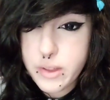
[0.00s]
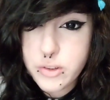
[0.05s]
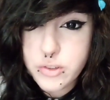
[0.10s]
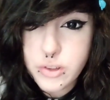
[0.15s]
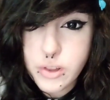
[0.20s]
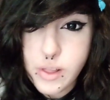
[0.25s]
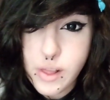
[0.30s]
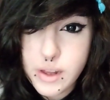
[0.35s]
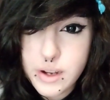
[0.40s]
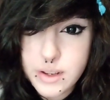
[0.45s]
there's
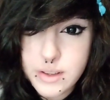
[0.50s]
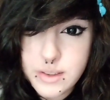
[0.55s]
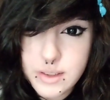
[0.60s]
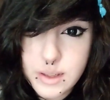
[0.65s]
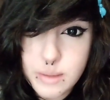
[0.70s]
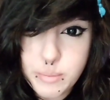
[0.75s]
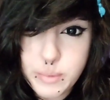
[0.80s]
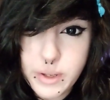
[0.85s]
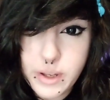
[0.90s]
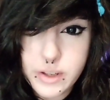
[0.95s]
a lot of
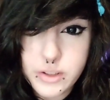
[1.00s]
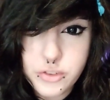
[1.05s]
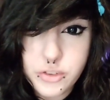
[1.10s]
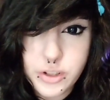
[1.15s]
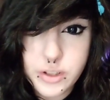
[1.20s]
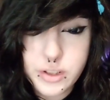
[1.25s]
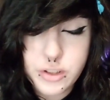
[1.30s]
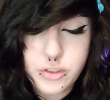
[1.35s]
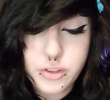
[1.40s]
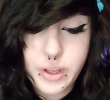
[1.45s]
deep cut
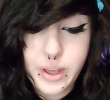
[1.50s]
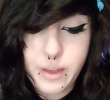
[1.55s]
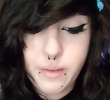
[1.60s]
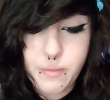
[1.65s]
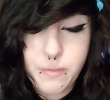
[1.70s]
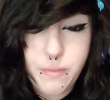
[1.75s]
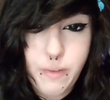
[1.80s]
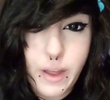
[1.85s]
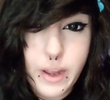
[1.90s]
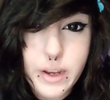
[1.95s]
shit that you
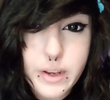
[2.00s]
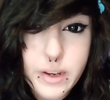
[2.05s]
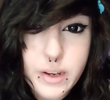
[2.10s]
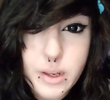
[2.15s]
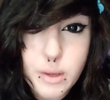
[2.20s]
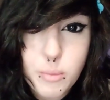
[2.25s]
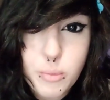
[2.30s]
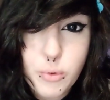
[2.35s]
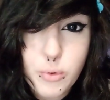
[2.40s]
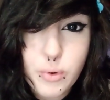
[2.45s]
can't find
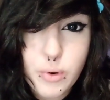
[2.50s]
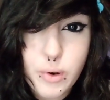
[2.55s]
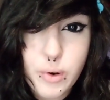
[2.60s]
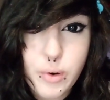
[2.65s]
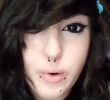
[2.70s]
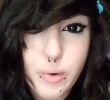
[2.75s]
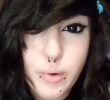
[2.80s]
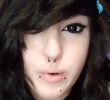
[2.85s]
anymore,